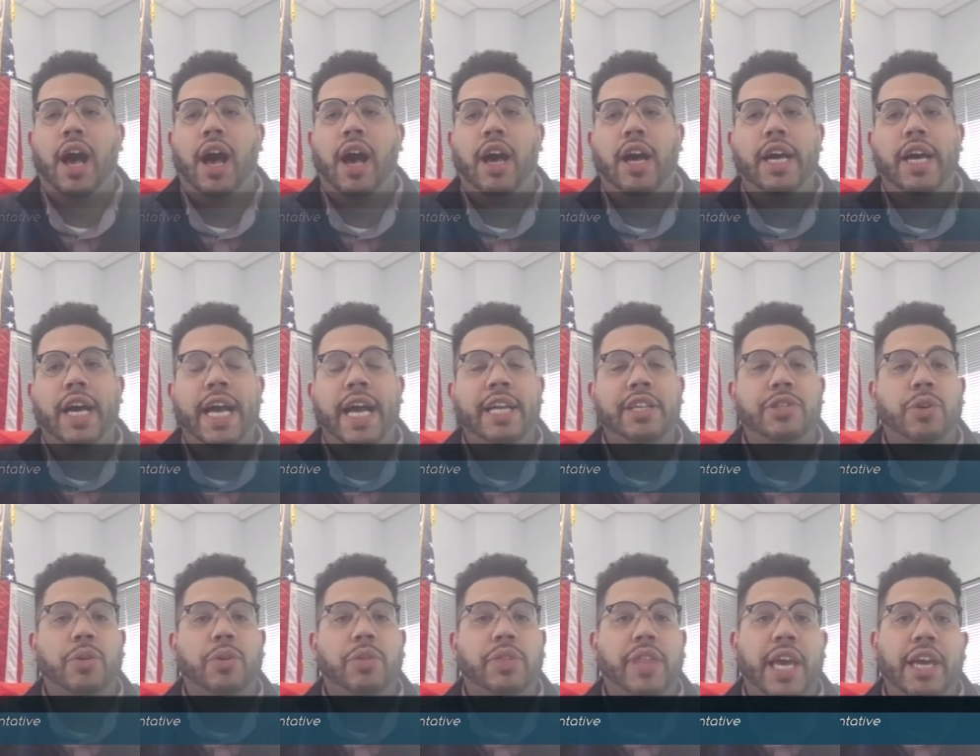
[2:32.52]
Uh,
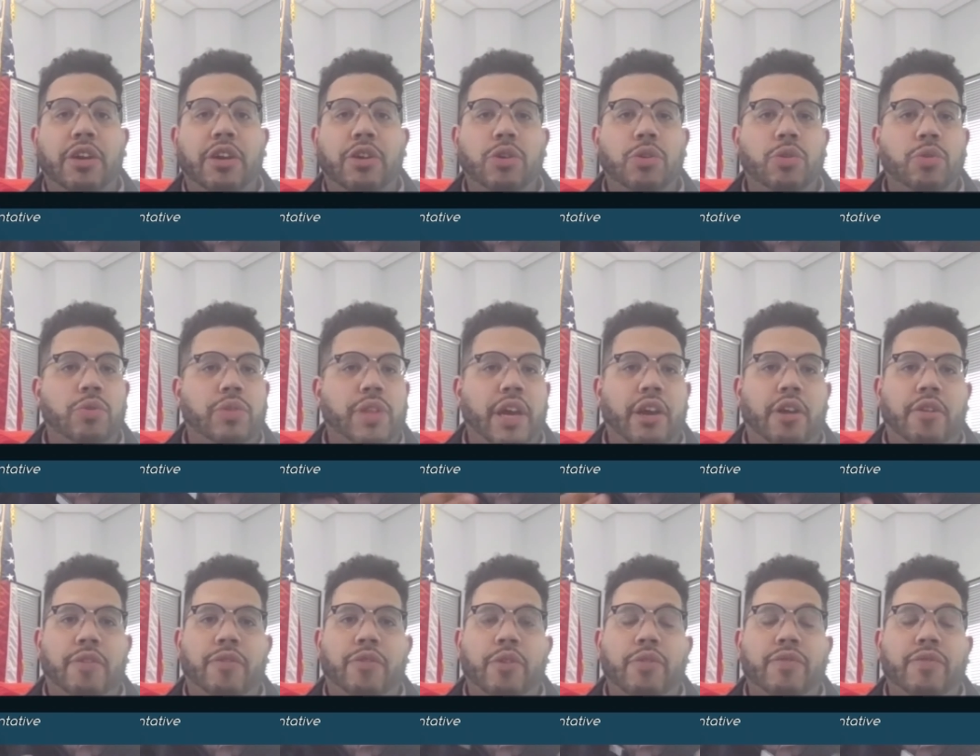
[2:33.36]
and so, thank you,
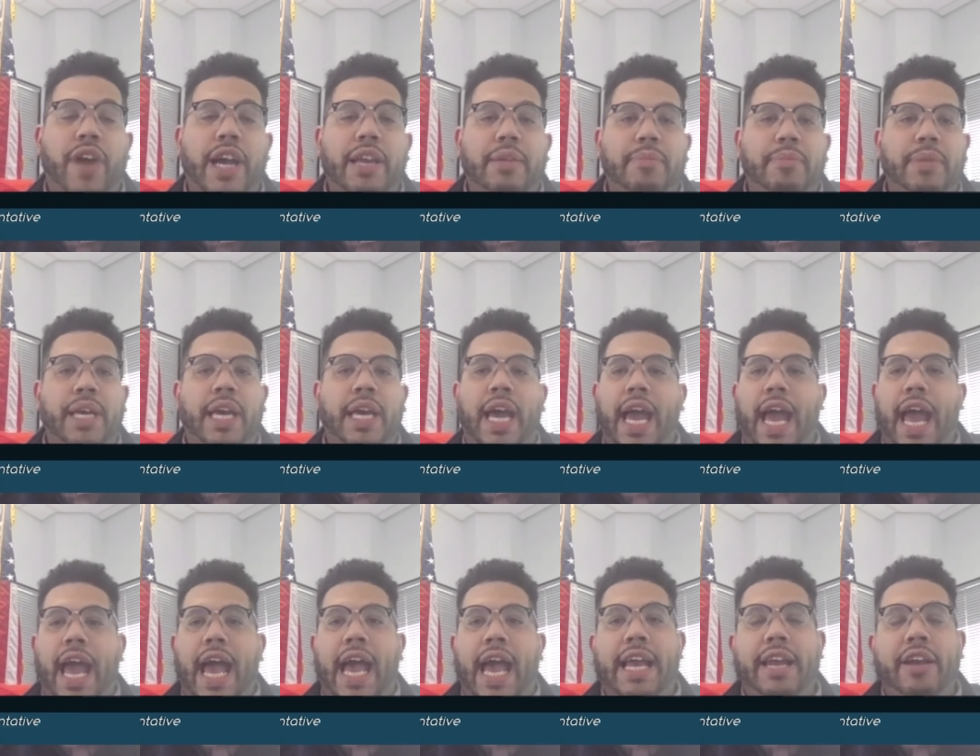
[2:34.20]
thank you for inviting me.
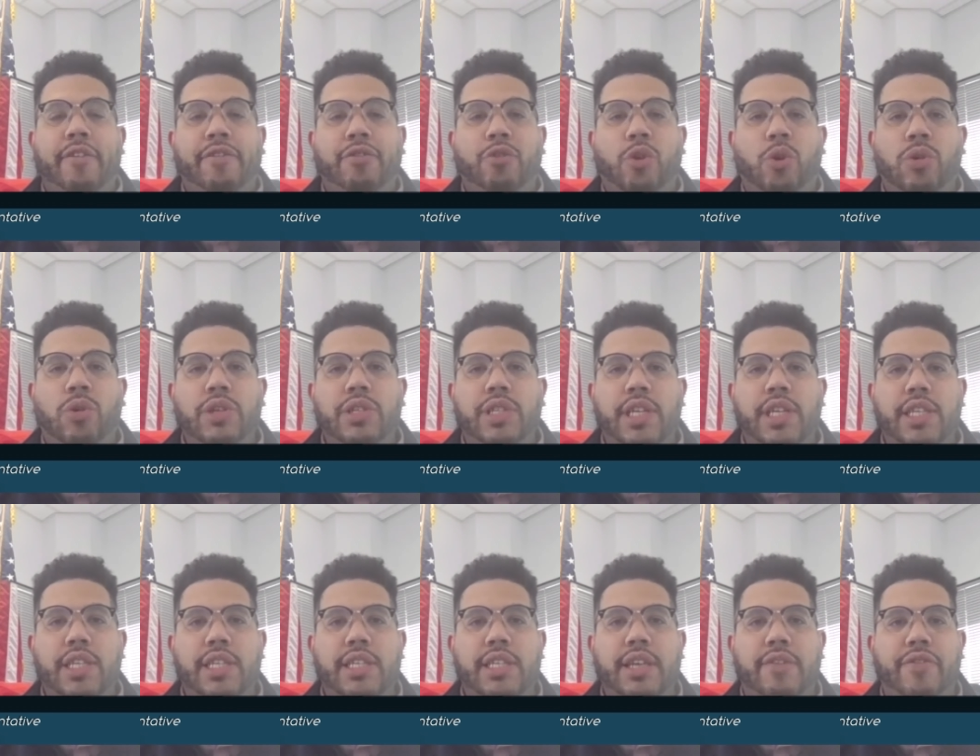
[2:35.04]
And of course,
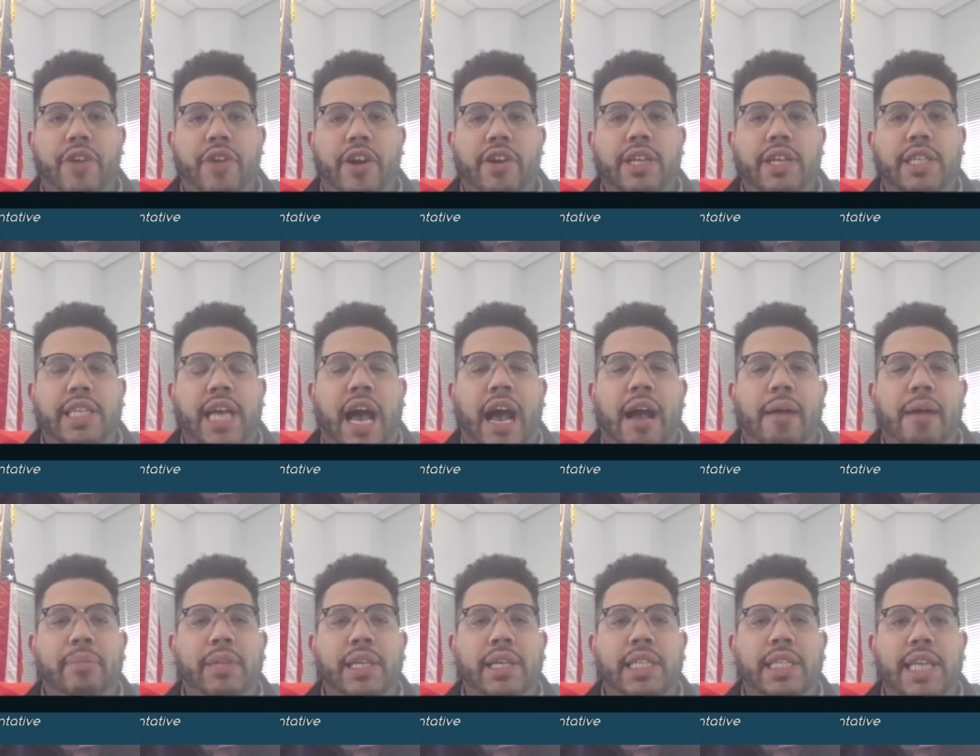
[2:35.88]
this is a very
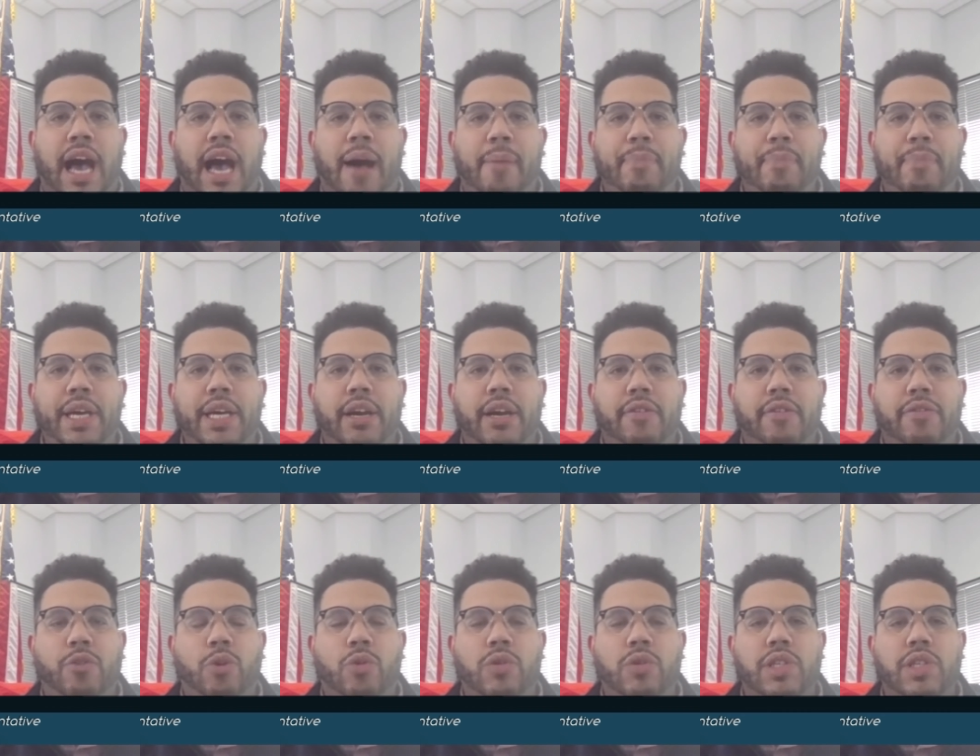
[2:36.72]
timely topic.
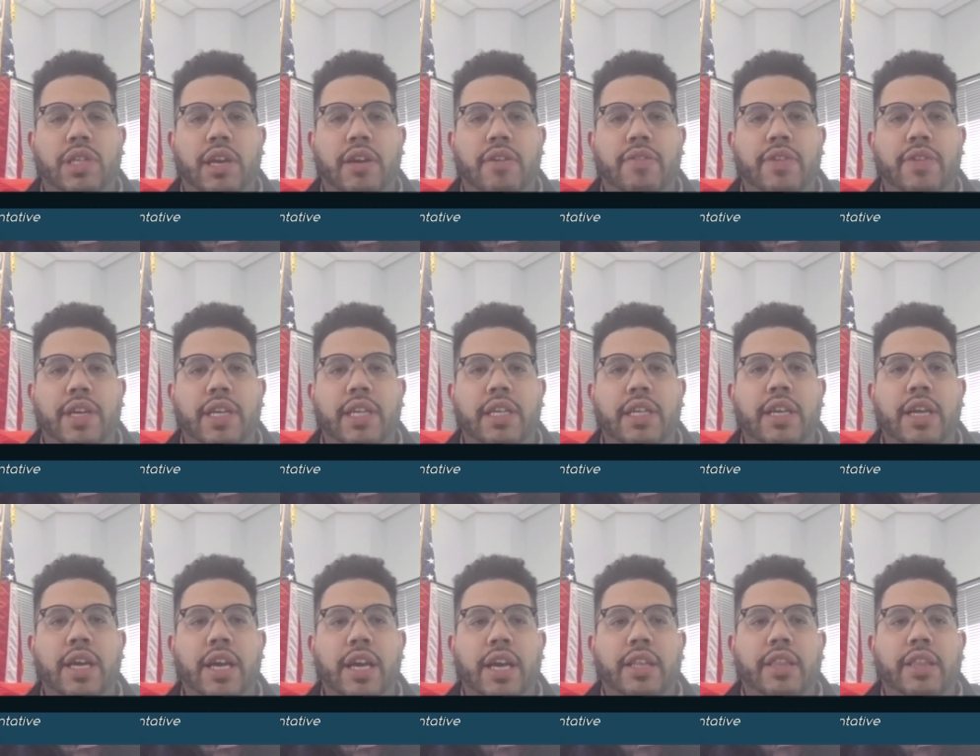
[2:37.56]
Of course,
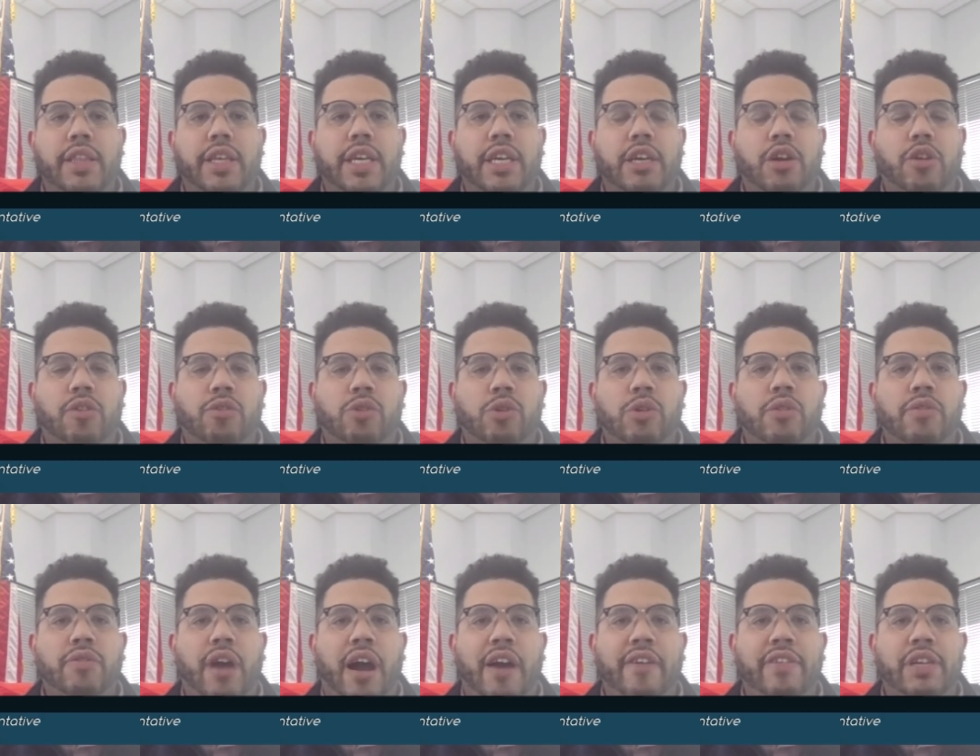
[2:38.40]
given the
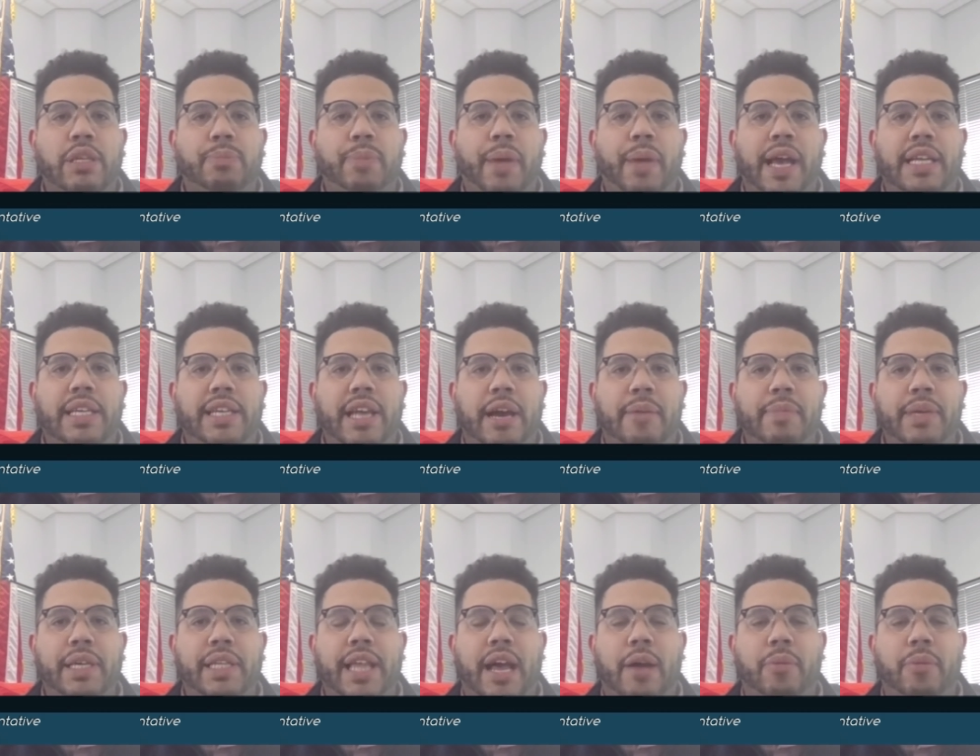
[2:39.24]
coronavirus
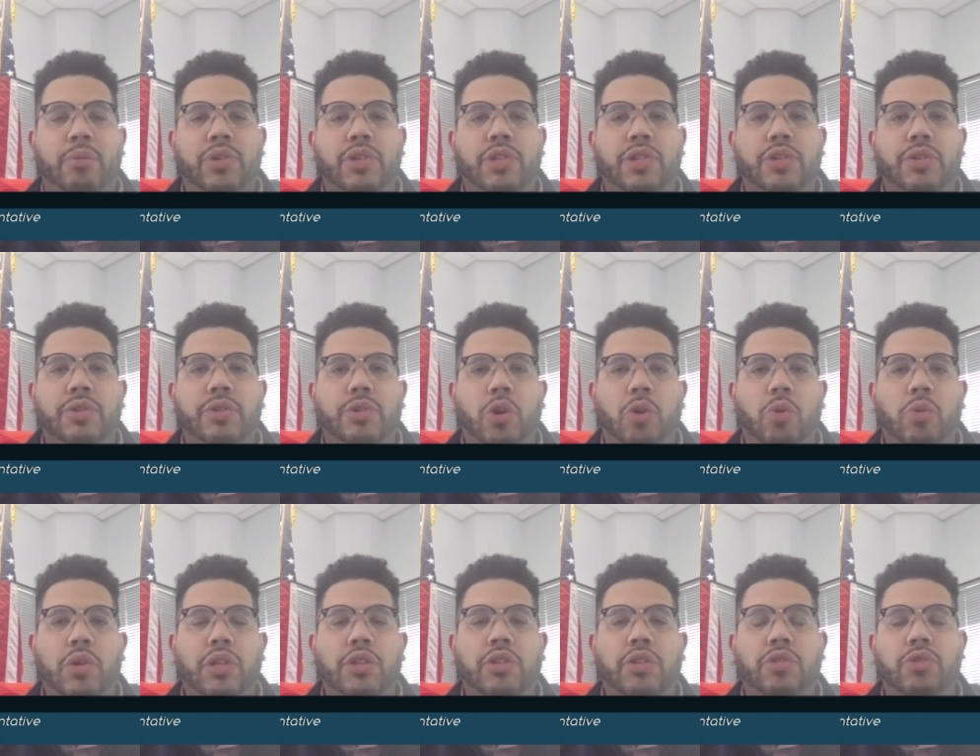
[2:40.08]
pandemic that we're still
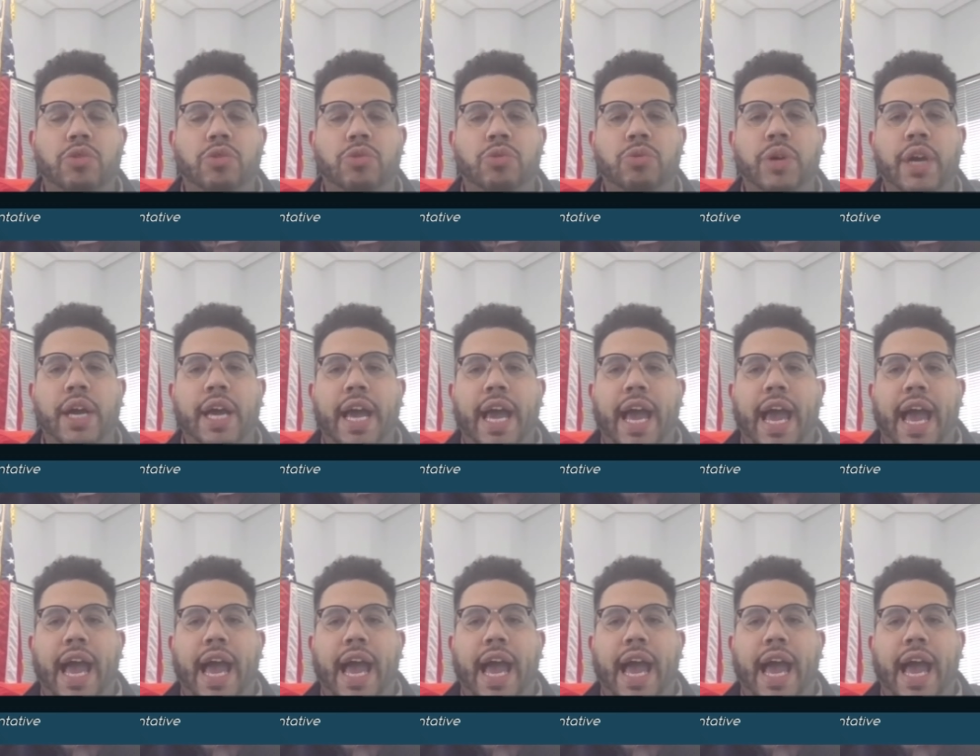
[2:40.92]
going through,